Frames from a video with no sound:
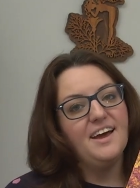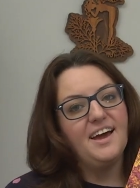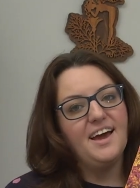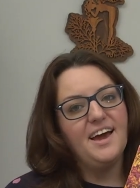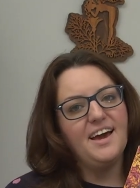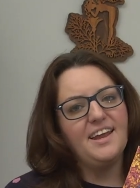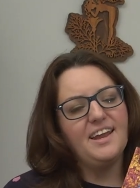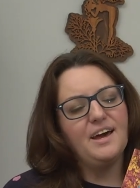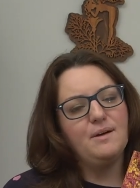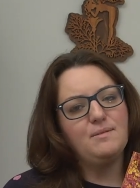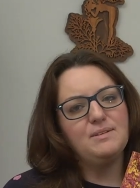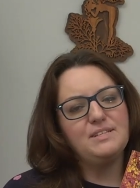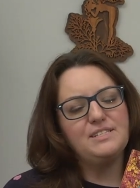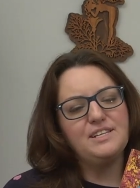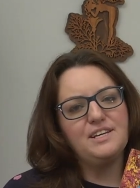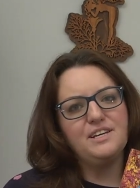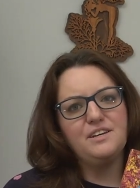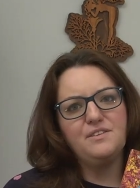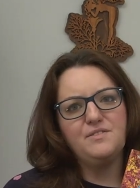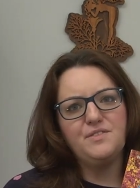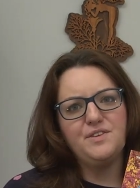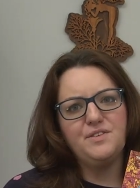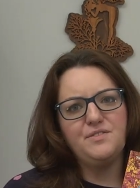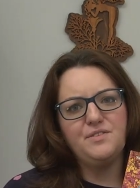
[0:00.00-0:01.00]
And I would
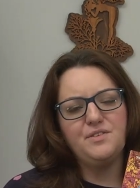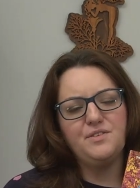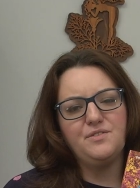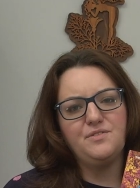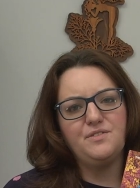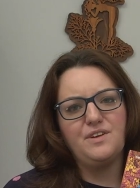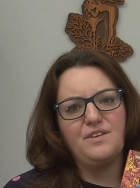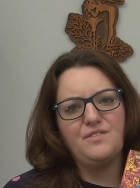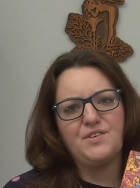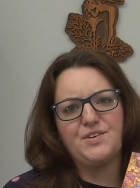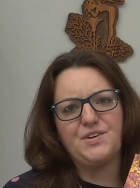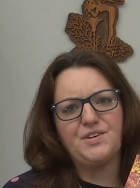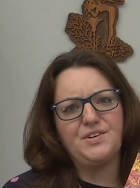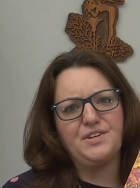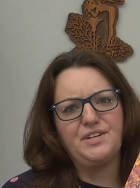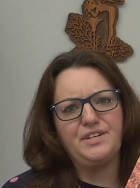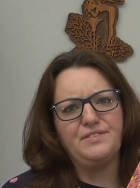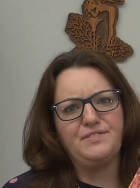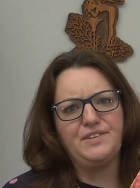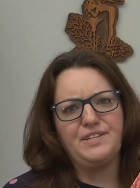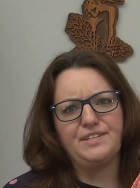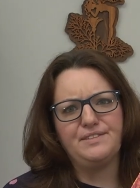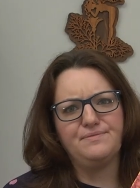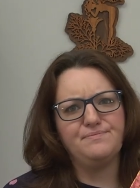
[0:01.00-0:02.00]
say even if you've never
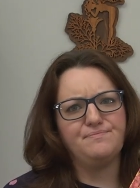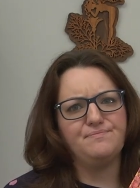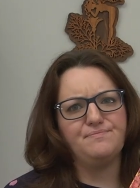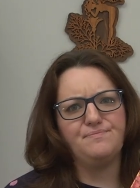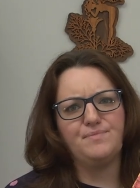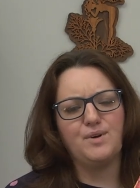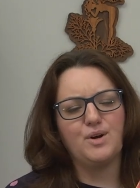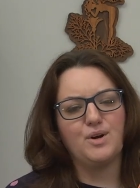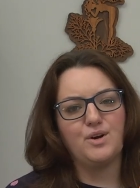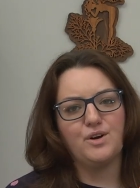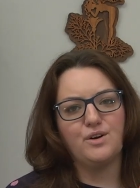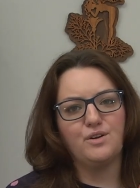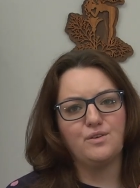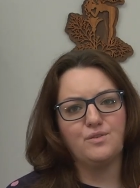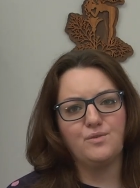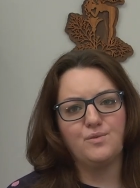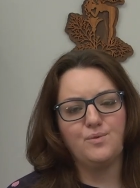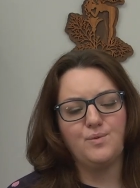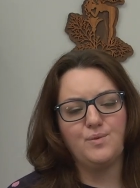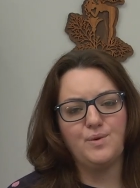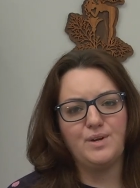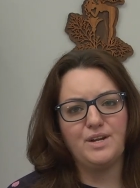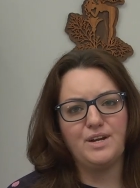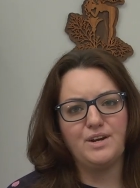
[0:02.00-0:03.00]
even heard
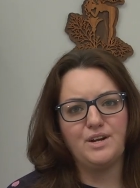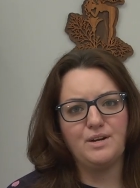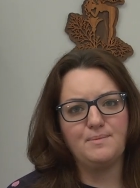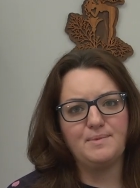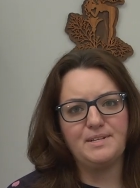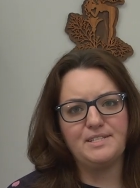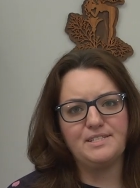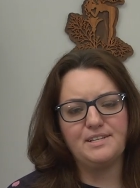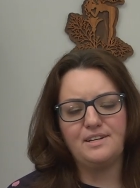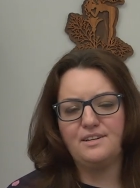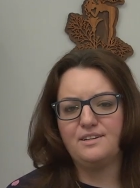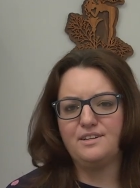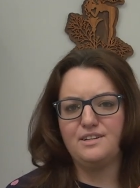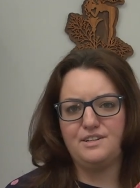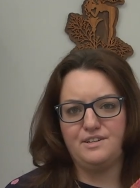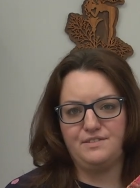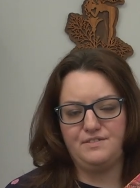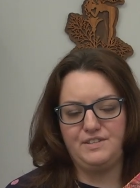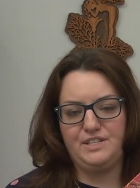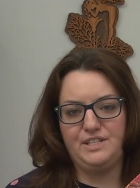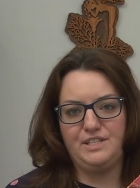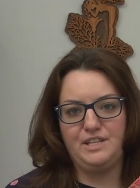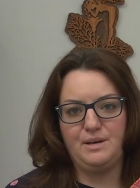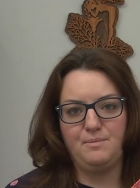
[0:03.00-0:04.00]
of When Harry Met Sally or
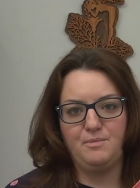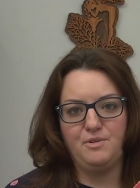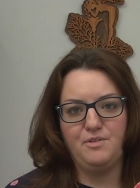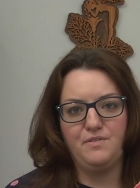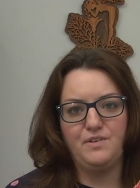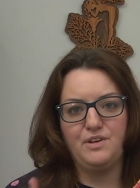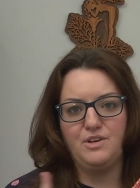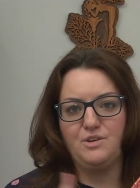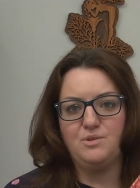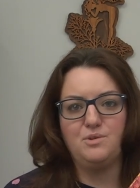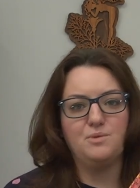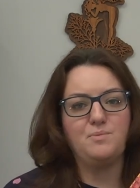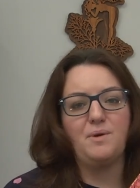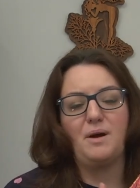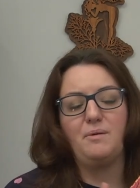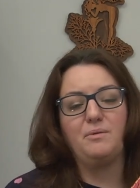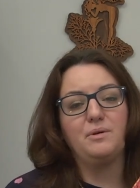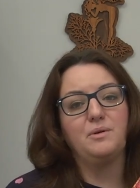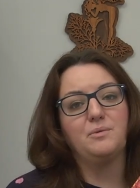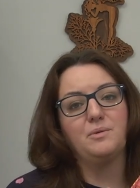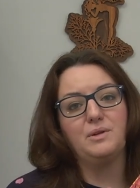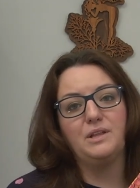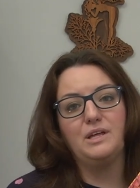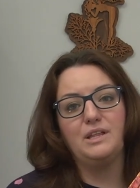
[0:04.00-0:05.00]
seen that movie, you would
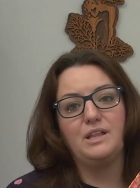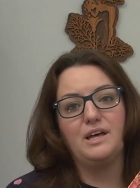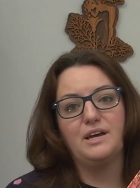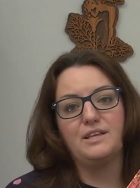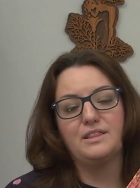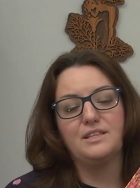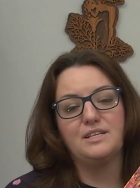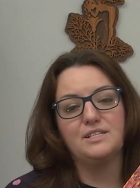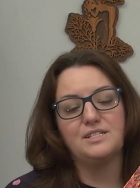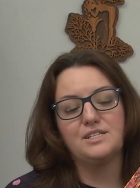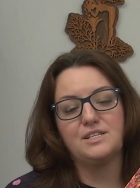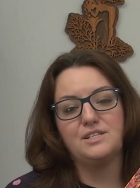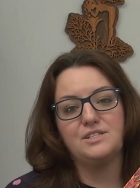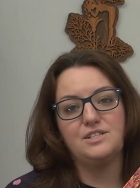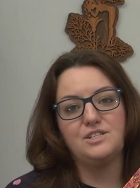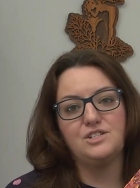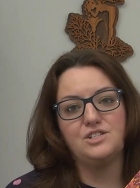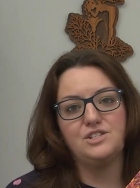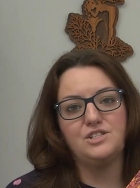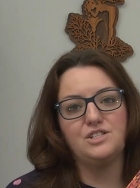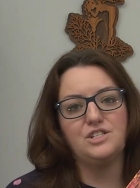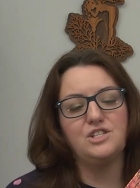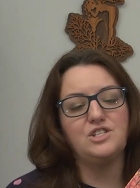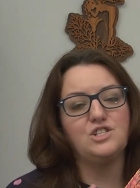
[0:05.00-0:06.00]
probably really like this because
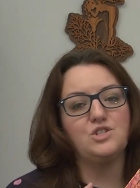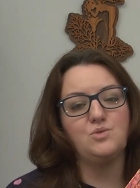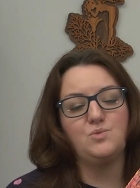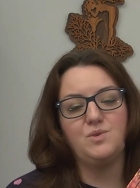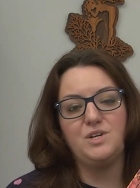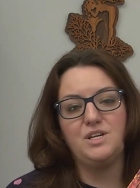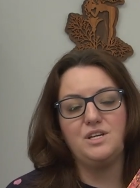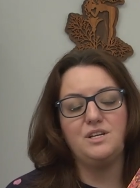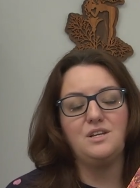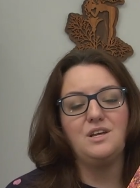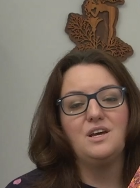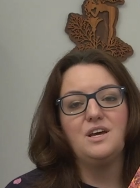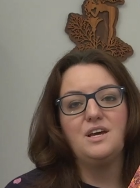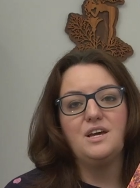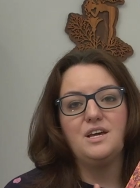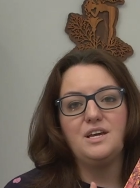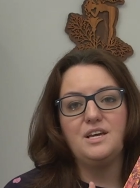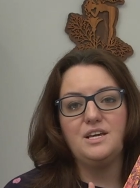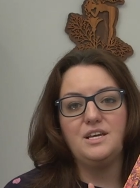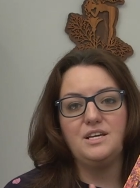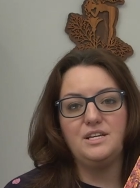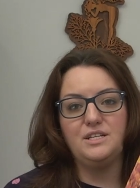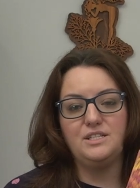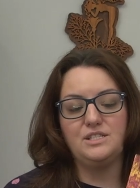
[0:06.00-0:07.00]
it's just a sweet,
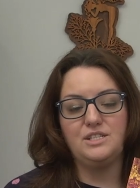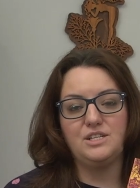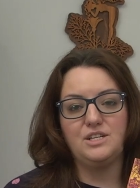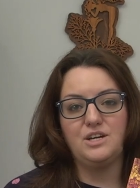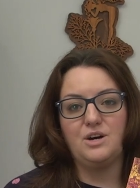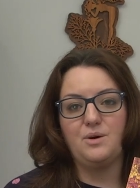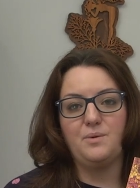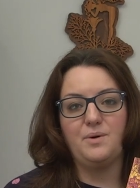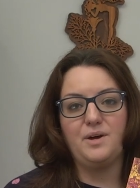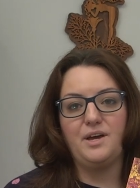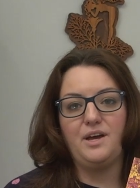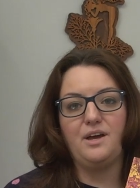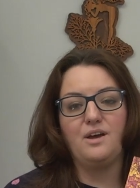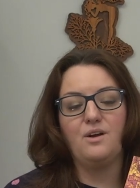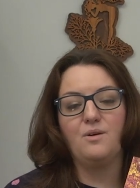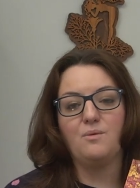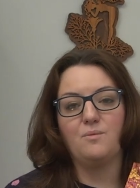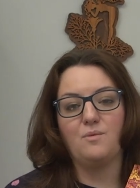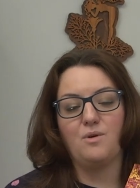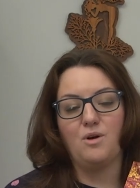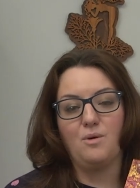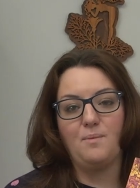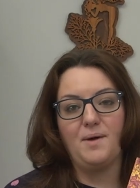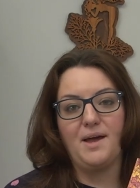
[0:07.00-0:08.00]

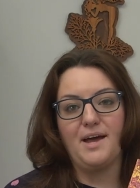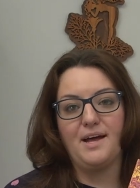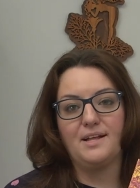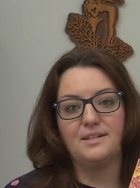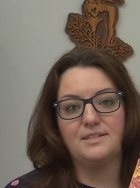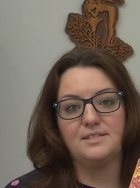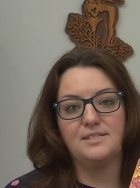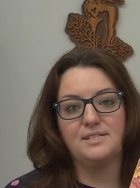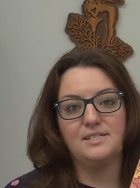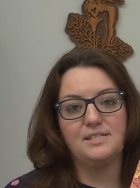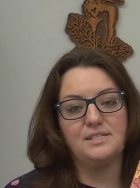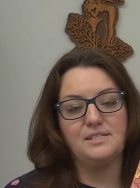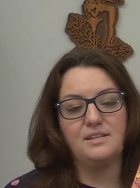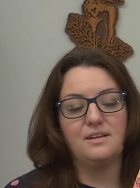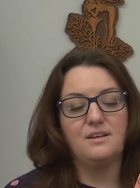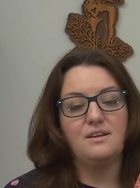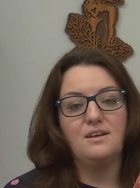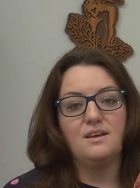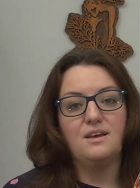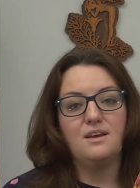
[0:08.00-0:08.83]
easygoing romance.